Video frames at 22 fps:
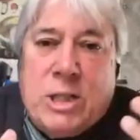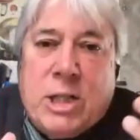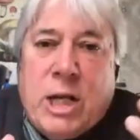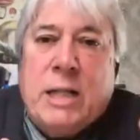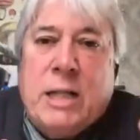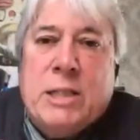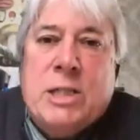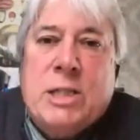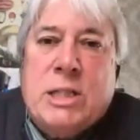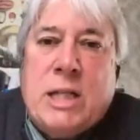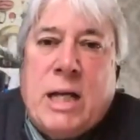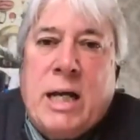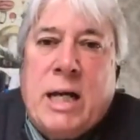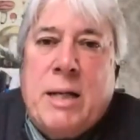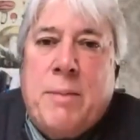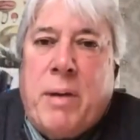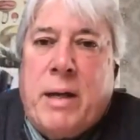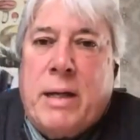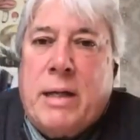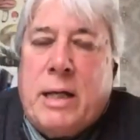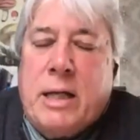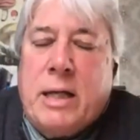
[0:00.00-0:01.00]
john
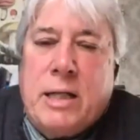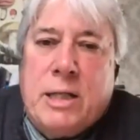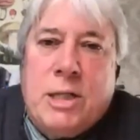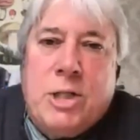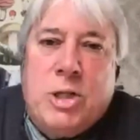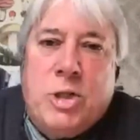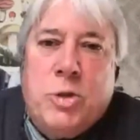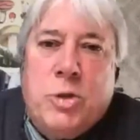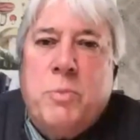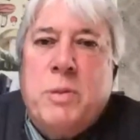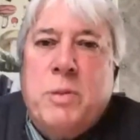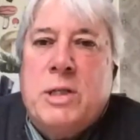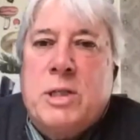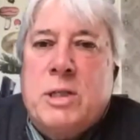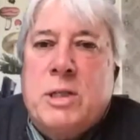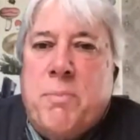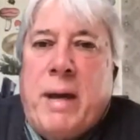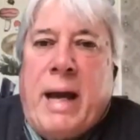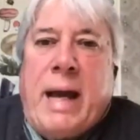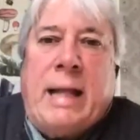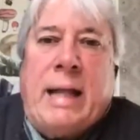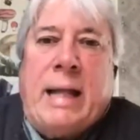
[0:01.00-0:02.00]
steinbeck in dubious
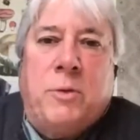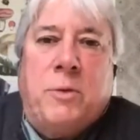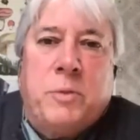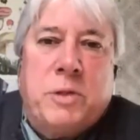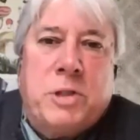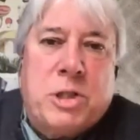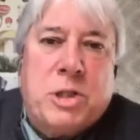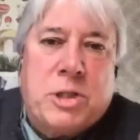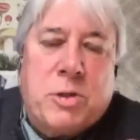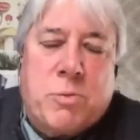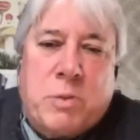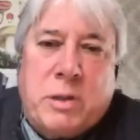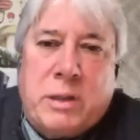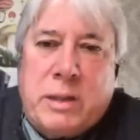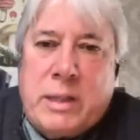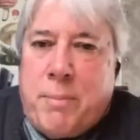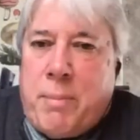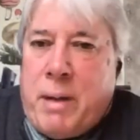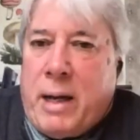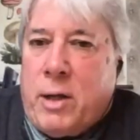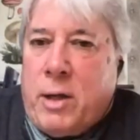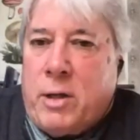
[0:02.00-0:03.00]
battle which is really
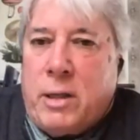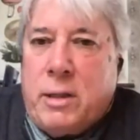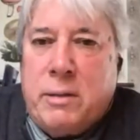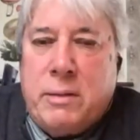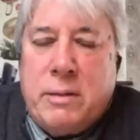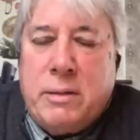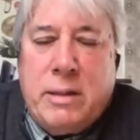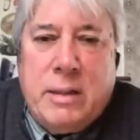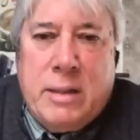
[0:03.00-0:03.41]
about a